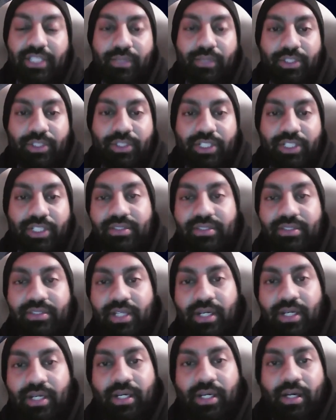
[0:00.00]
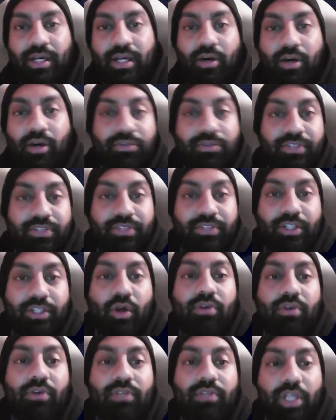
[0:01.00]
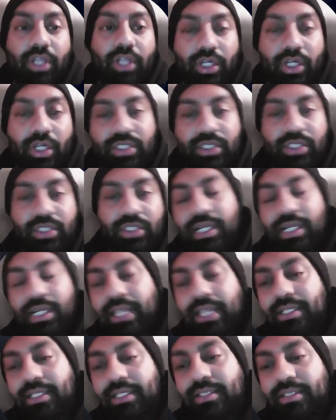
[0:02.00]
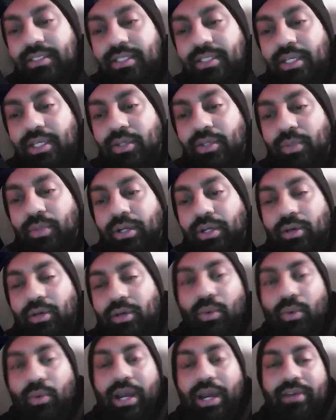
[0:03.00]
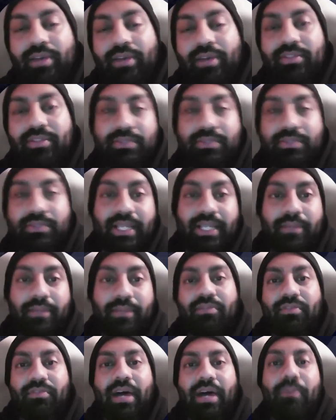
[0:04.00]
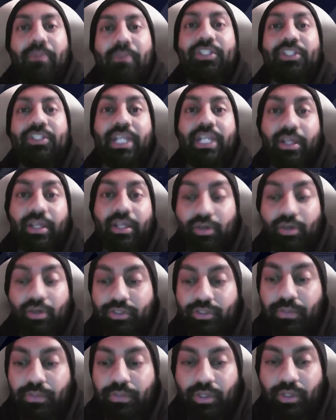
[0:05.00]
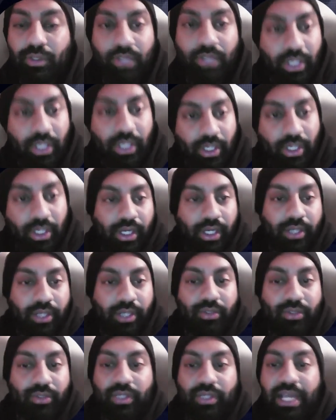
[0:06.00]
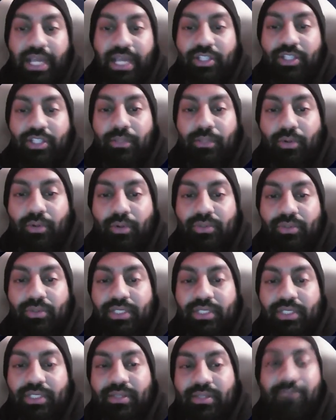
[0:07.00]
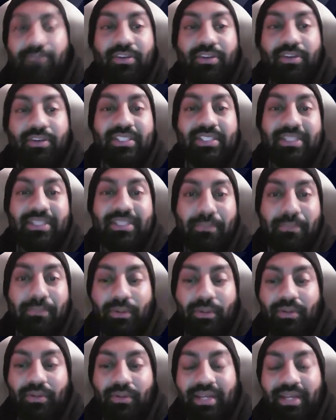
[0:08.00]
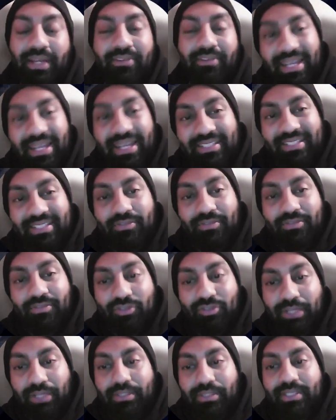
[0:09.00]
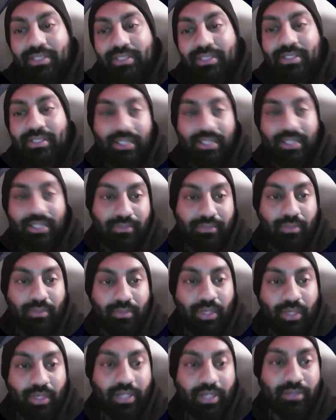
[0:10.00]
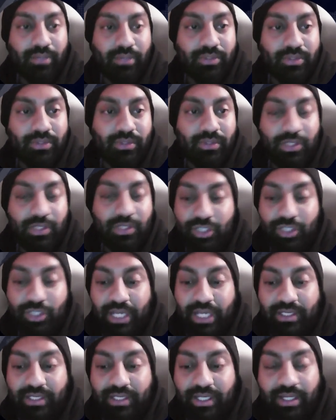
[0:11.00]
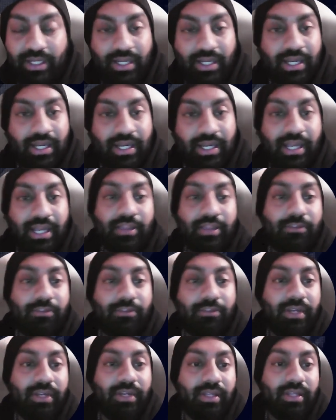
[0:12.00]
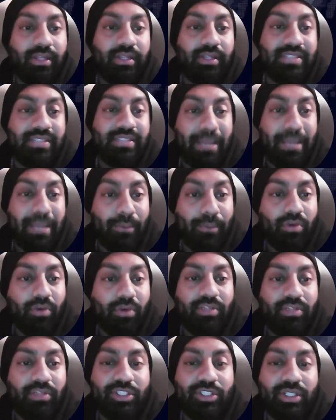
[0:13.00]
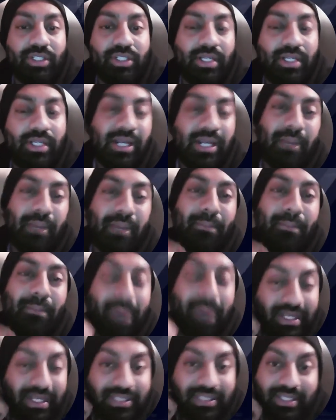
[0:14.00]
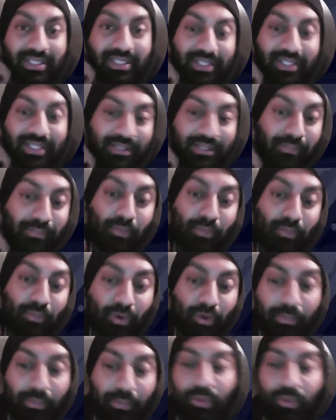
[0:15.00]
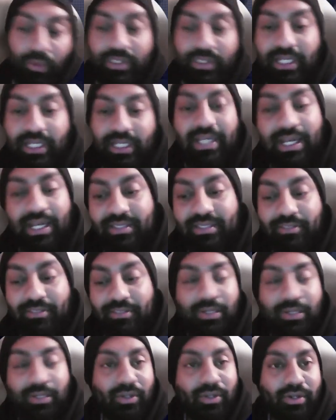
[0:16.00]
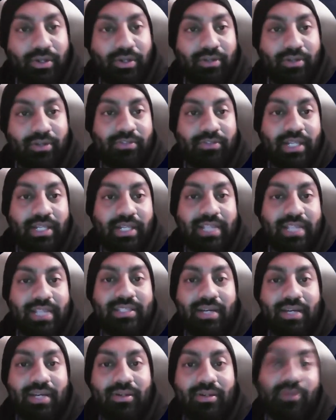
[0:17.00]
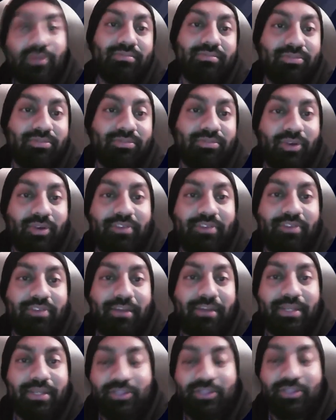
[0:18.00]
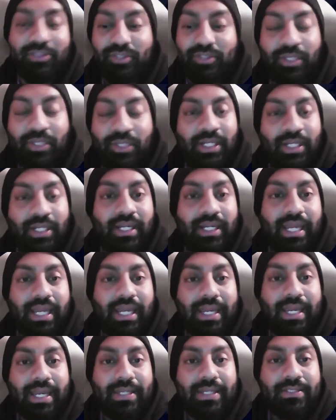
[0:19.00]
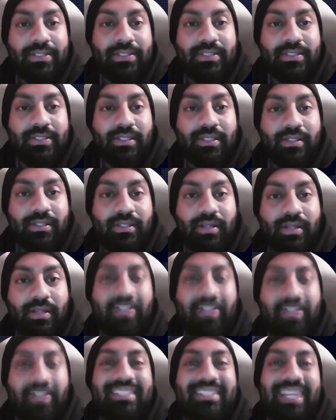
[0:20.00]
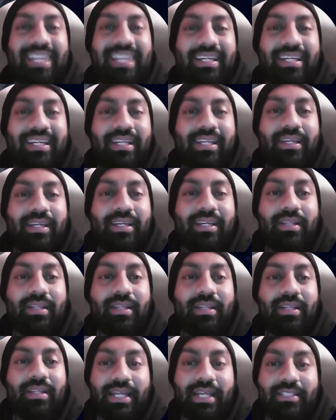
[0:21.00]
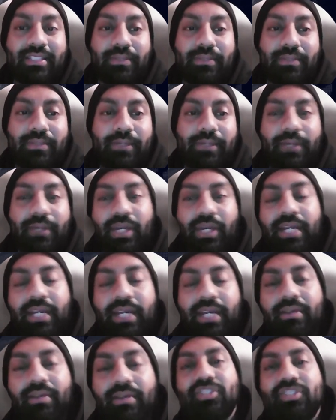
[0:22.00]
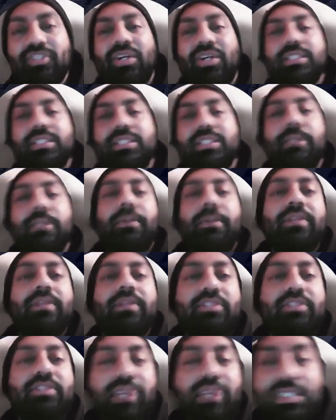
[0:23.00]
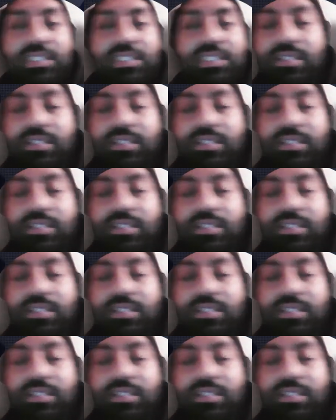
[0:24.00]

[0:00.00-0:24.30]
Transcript: which is often overlooked, and we're not aware sometimes of how much it can contribute to the aging process. A very simple and effective treatment when it comes to injecting in the temporal region, but more importantly, as I've been going on for the last 45 minutes or so, is understanding the anatomy. Now here, it's not as simple as the rest of the